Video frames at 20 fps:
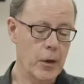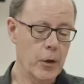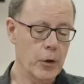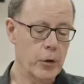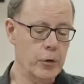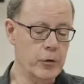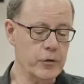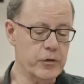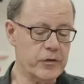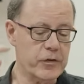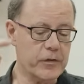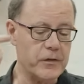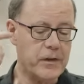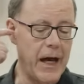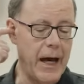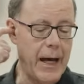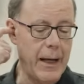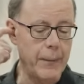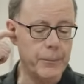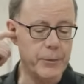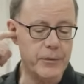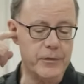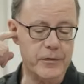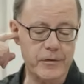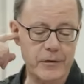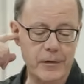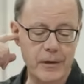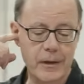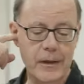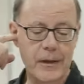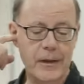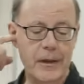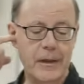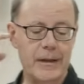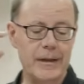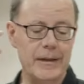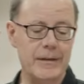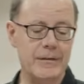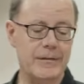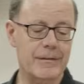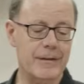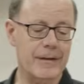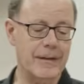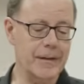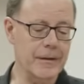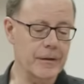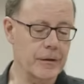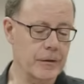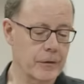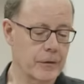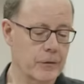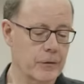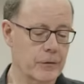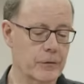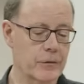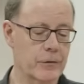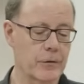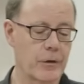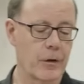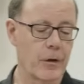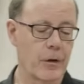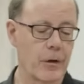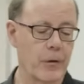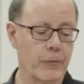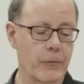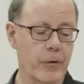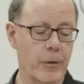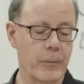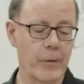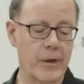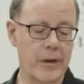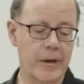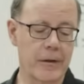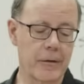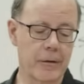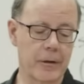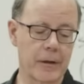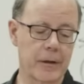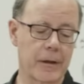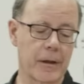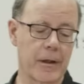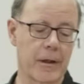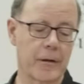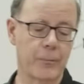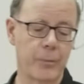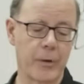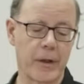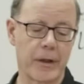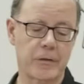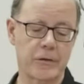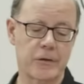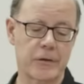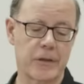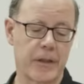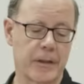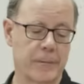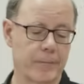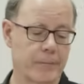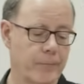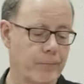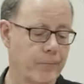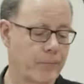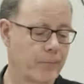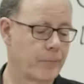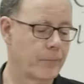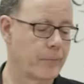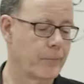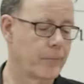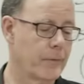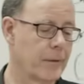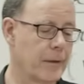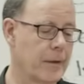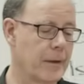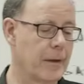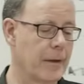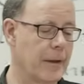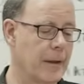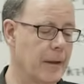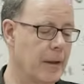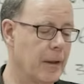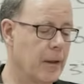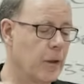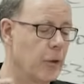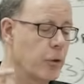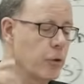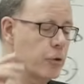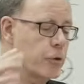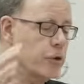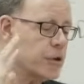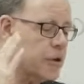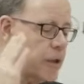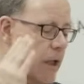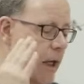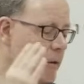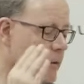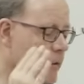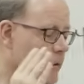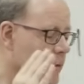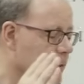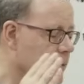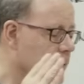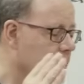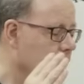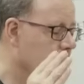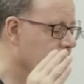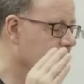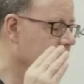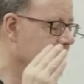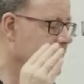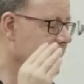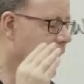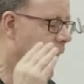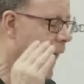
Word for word: who stops his ears from hearing a bloodshed, who shuts his